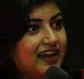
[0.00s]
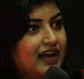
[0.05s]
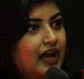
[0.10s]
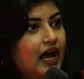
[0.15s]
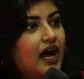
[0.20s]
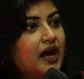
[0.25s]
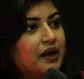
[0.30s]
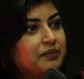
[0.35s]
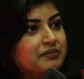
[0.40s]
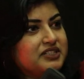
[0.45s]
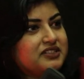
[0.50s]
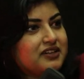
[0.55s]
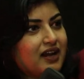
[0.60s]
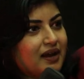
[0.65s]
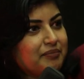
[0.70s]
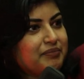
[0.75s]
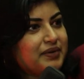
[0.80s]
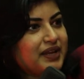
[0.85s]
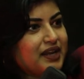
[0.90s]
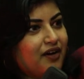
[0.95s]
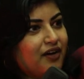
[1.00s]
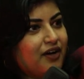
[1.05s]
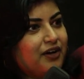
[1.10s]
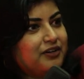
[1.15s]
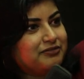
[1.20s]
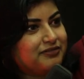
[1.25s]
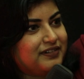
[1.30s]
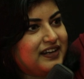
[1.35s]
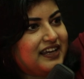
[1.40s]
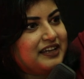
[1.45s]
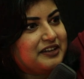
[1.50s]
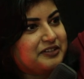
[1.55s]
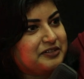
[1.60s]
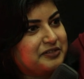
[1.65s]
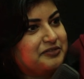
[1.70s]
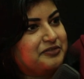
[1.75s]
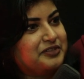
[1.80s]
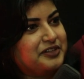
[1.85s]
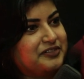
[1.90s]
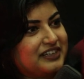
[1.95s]
I'm jumping off like
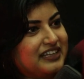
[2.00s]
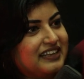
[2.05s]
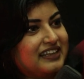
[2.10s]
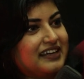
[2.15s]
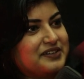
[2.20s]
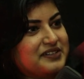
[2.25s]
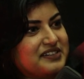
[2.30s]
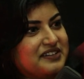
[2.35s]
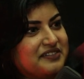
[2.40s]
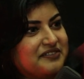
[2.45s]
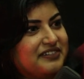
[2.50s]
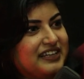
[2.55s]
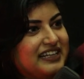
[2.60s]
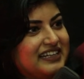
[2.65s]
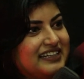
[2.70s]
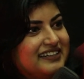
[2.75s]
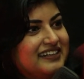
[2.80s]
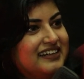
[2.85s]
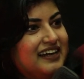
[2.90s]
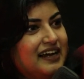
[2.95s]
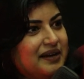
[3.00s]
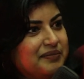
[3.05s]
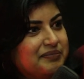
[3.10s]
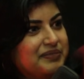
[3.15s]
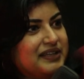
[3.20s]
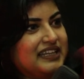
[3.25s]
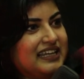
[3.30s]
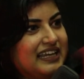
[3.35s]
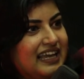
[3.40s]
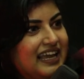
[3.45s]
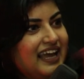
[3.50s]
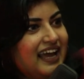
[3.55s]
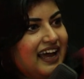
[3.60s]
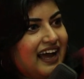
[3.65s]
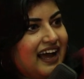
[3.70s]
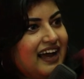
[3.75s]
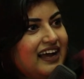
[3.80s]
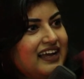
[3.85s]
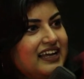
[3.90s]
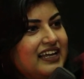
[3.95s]
15,000 feet up in the
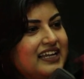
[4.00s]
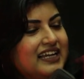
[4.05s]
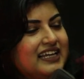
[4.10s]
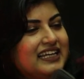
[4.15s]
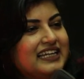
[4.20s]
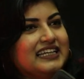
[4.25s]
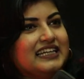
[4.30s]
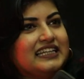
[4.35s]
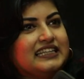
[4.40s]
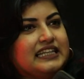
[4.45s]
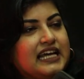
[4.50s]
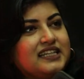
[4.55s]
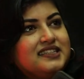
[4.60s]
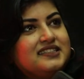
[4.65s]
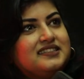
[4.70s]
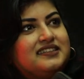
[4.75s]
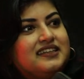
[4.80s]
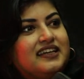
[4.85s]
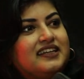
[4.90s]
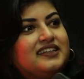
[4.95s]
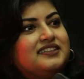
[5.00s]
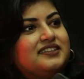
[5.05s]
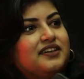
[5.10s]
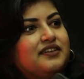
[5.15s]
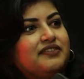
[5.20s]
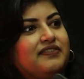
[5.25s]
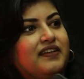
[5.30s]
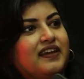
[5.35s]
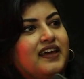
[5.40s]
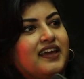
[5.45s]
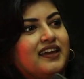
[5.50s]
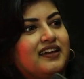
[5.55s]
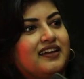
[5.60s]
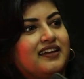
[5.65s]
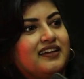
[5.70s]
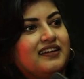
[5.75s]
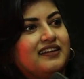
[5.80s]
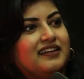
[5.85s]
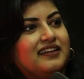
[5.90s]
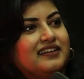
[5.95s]
air. Yeah. That sense of like.
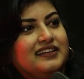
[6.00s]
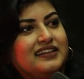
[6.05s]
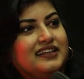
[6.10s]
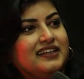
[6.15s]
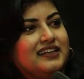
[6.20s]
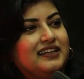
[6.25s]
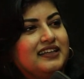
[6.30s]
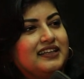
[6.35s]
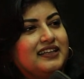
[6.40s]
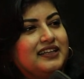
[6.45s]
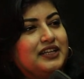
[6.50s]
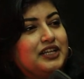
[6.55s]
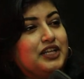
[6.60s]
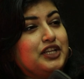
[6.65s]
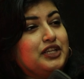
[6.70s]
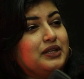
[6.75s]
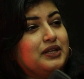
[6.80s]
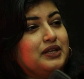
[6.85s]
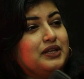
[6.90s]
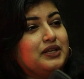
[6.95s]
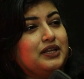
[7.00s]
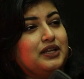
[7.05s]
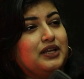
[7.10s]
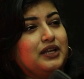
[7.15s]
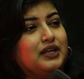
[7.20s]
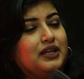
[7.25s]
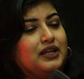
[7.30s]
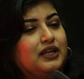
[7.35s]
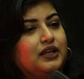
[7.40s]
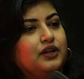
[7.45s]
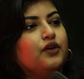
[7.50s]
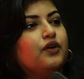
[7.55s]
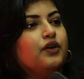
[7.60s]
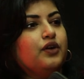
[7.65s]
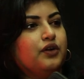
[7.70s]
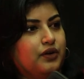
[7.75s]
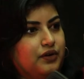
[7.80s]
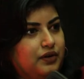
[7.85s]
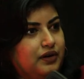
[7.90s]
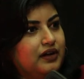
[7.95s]
There's no one jumping with you either? Like No, a, uh,
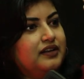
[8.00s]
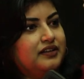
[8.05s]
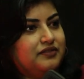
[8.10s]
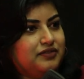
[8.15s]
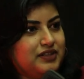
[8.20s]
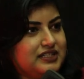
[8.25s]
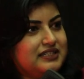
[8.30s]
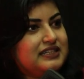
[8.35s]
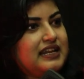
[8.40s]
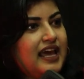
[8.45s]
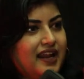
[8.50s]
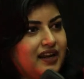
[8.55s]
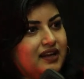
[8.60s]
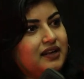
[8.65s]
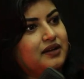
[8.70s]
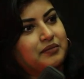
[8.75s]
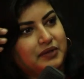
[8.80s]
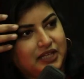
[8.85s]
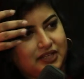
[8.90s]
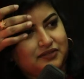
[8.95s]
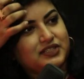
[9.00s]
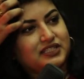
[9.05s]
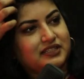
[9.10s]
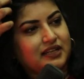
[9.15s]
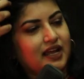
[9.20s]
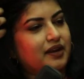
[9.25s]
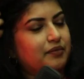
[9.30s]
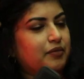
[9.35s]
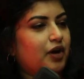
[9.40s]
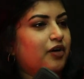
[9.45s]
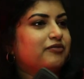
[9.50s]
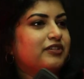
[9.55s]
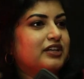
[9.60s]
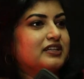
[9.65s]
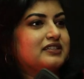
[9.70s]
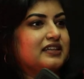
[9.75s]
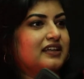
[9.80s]
no, no. It was tandem. it was tandem, obviously.